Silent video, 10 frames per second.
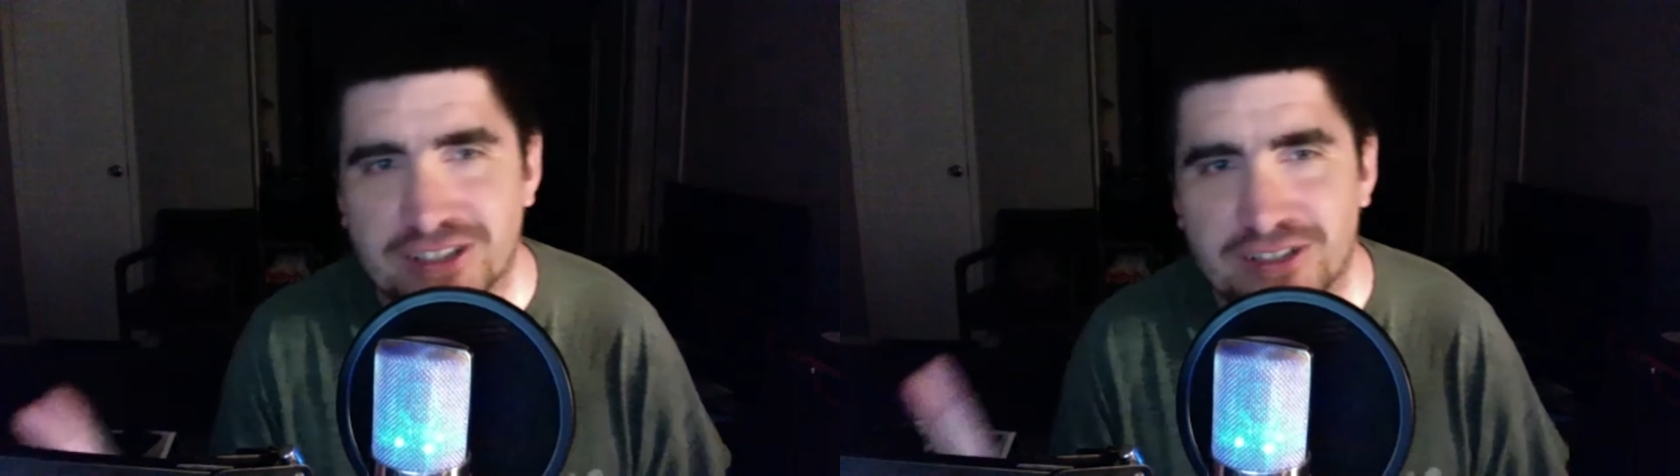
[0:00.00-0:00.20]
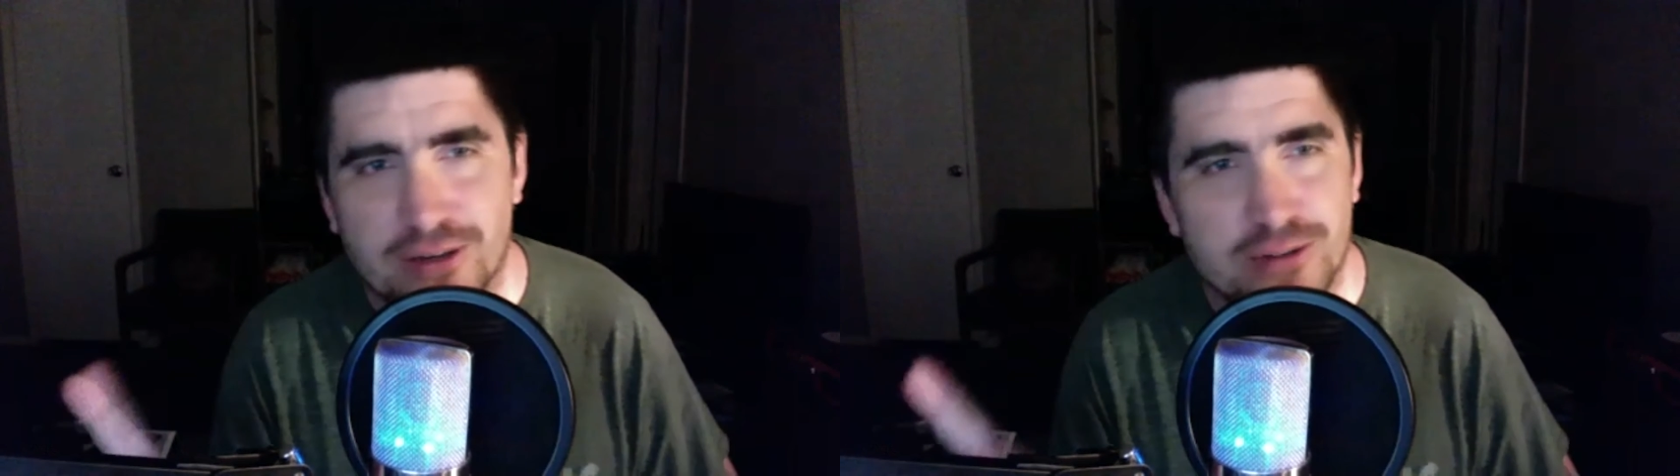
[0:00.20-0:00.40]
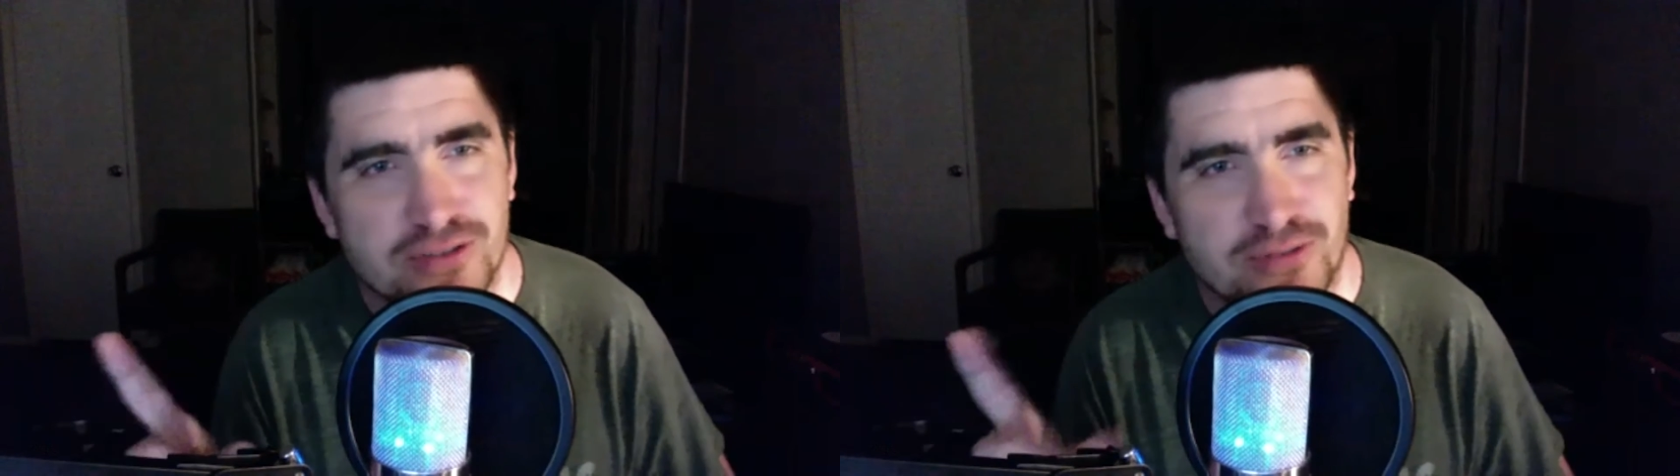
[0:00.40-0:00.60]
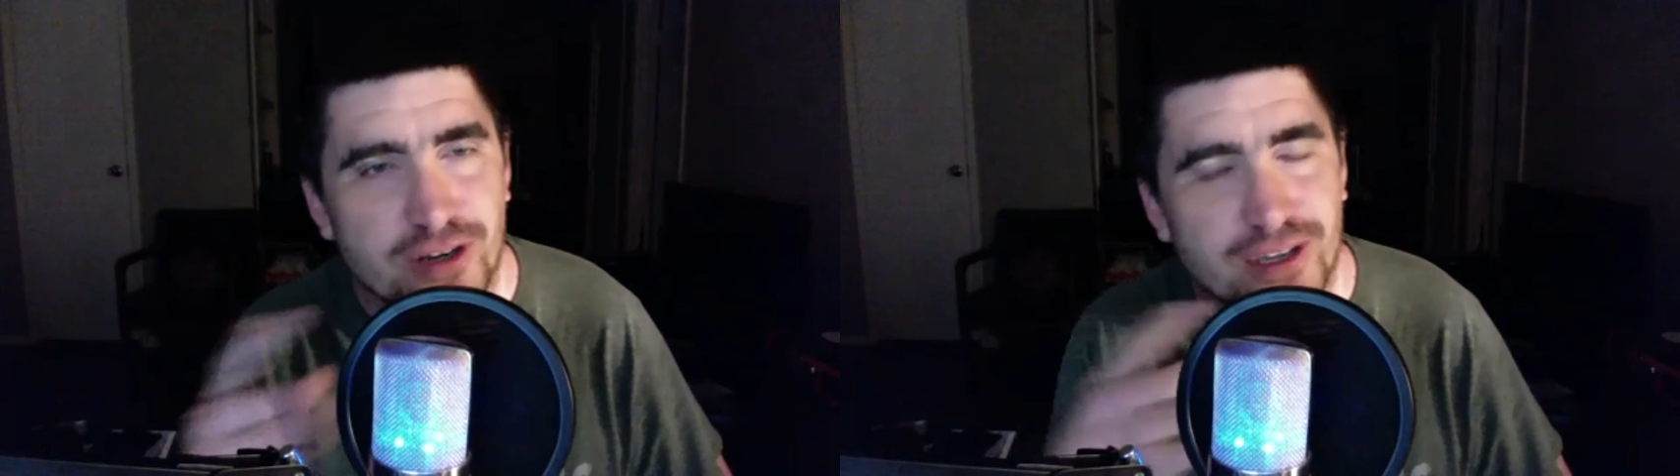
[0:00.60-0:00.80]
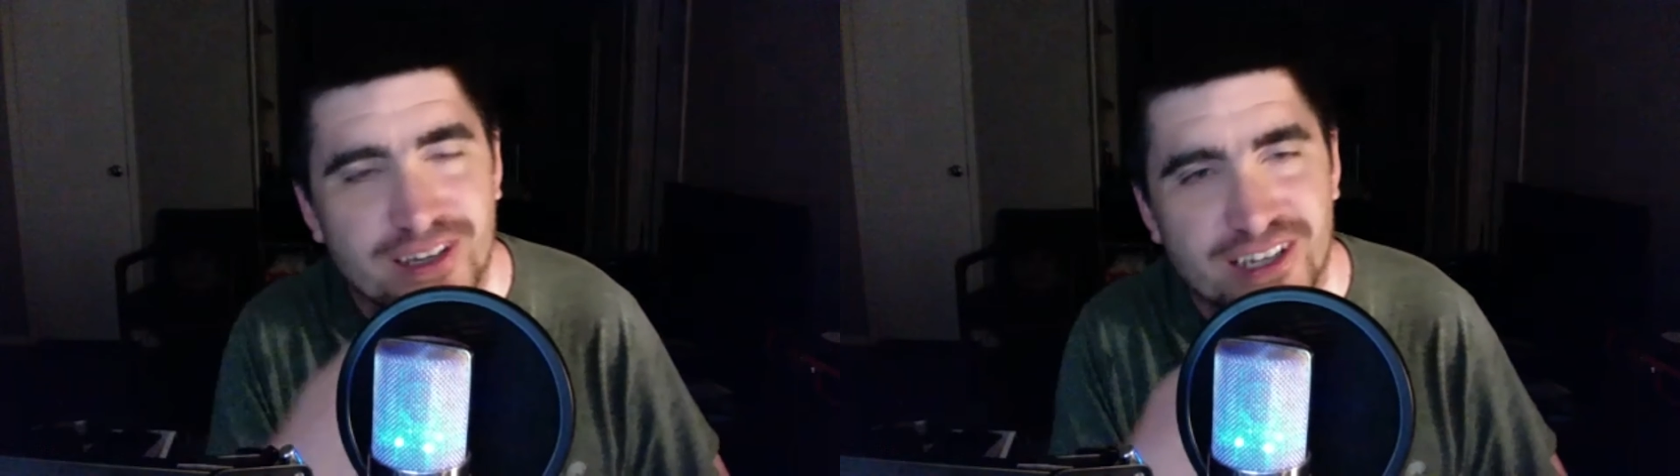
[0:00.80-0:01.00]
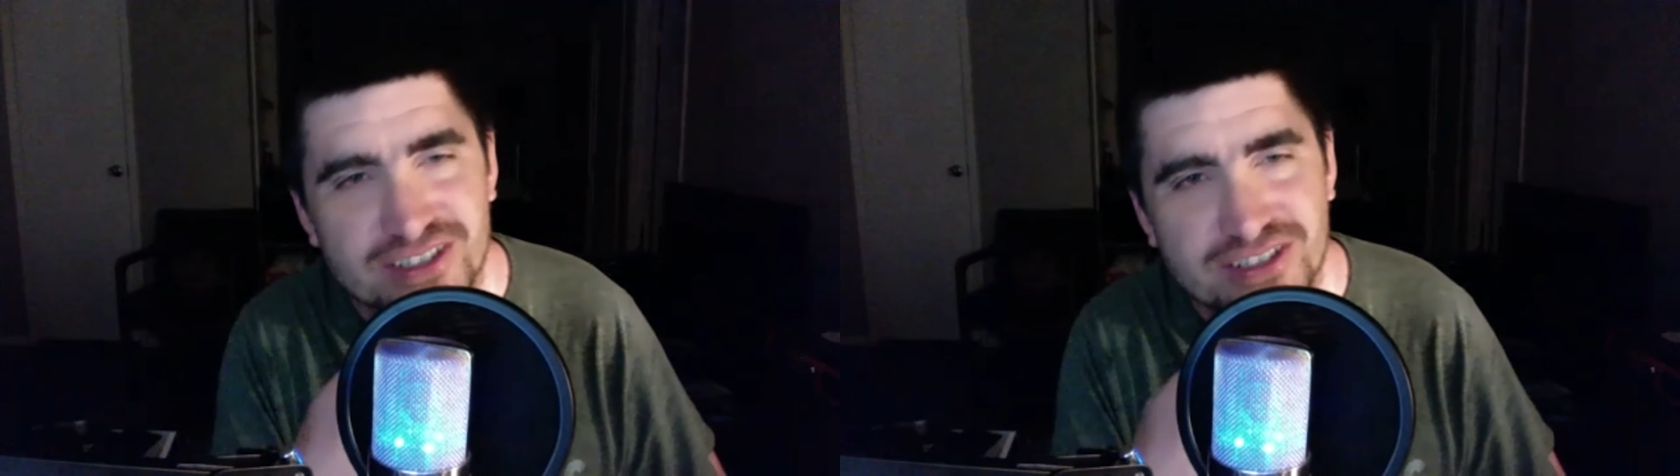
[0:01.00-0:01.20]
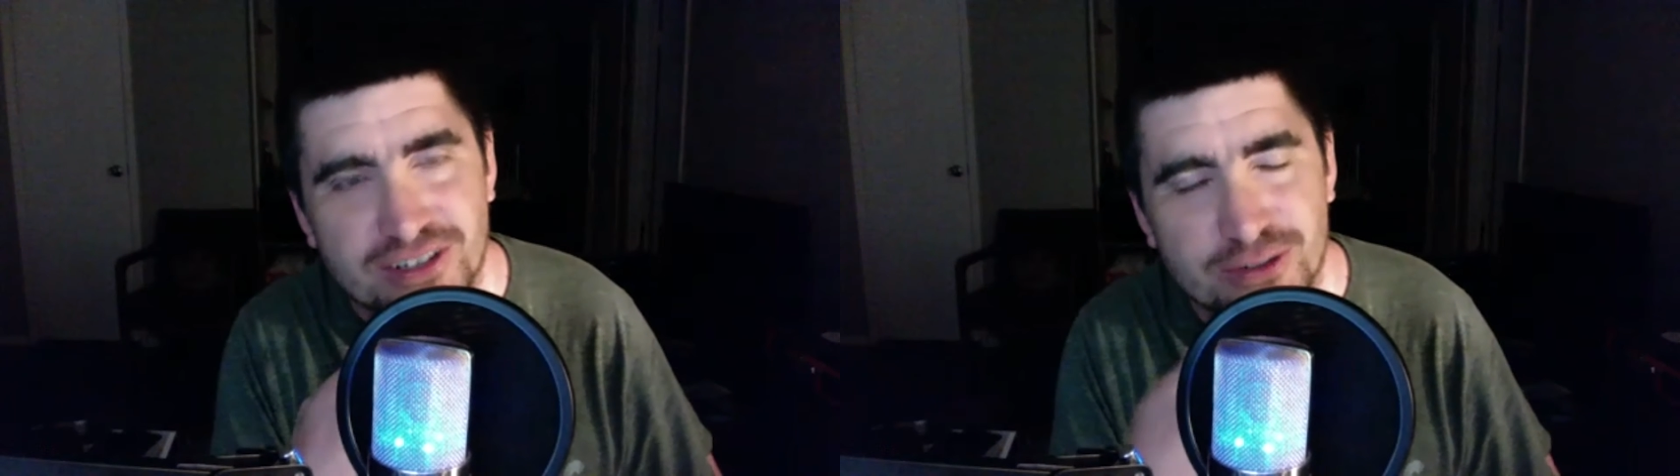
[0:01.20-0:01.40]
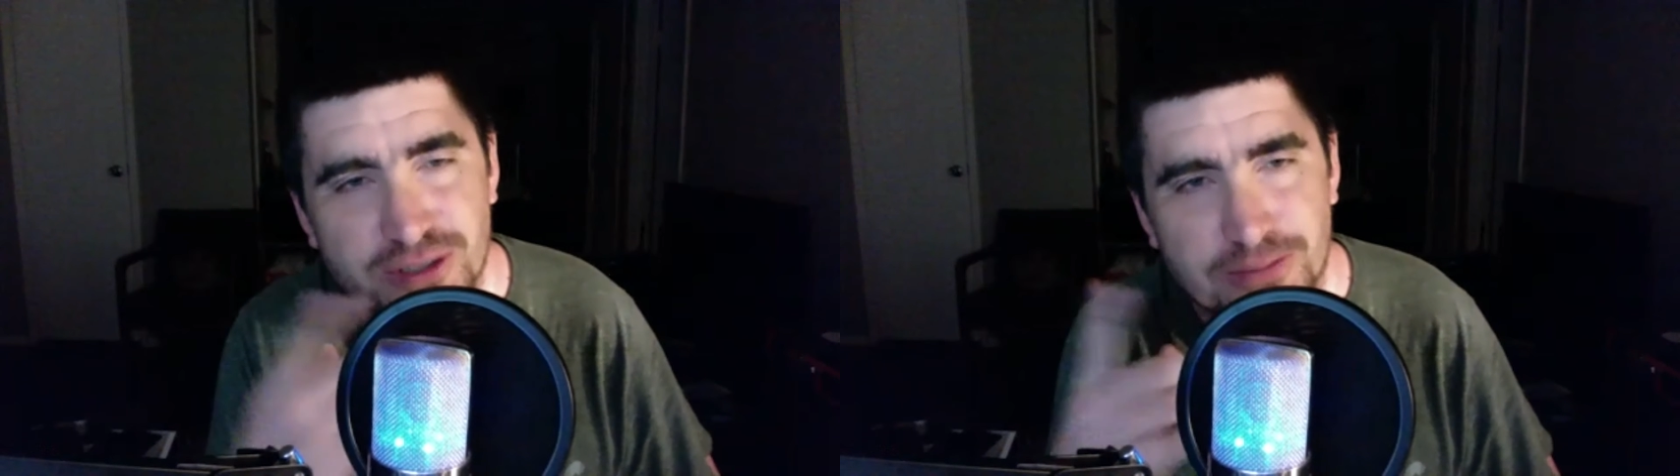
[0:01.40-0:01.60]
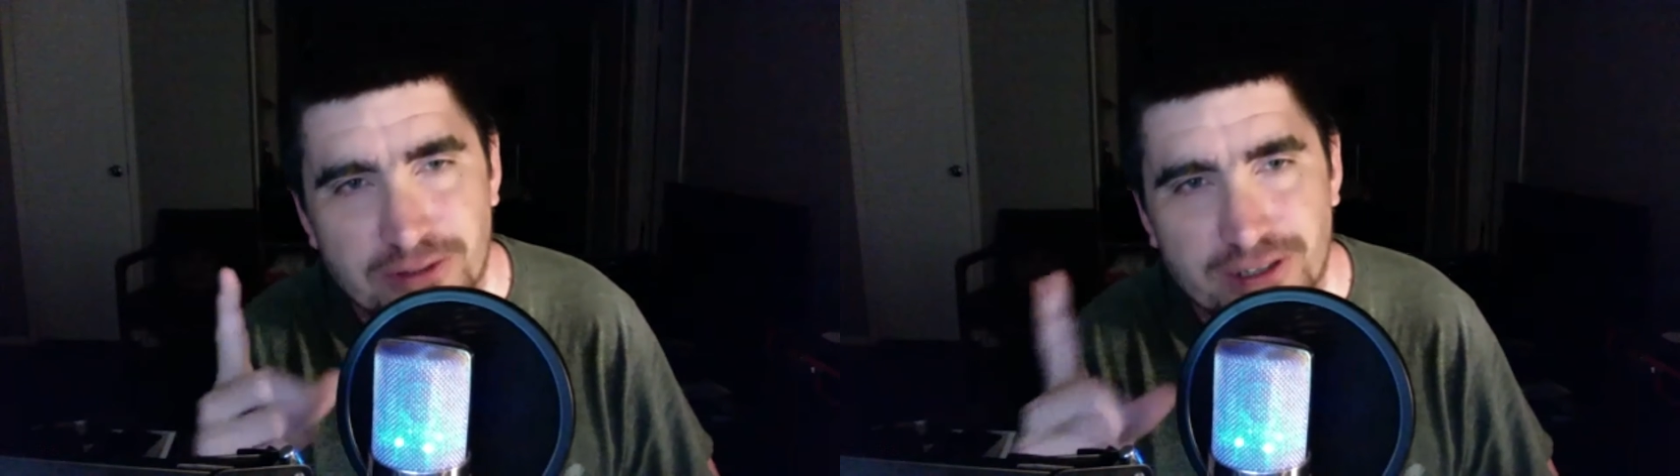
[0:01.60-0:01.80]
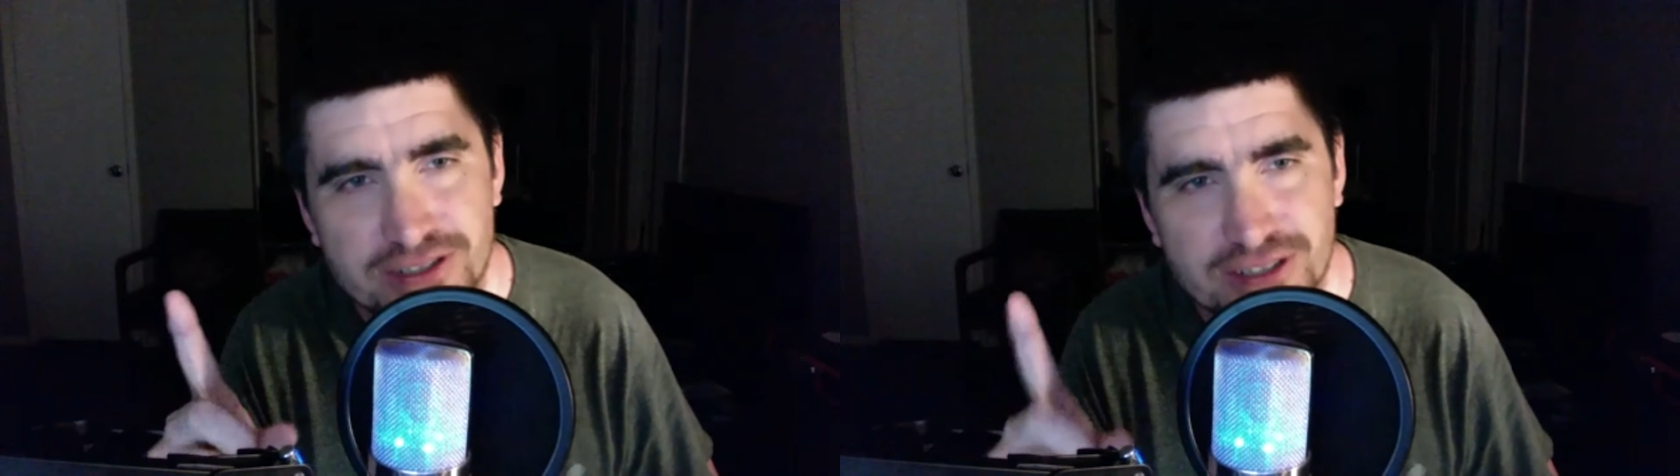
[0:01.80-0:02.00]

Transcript: you know what's funny is there was a place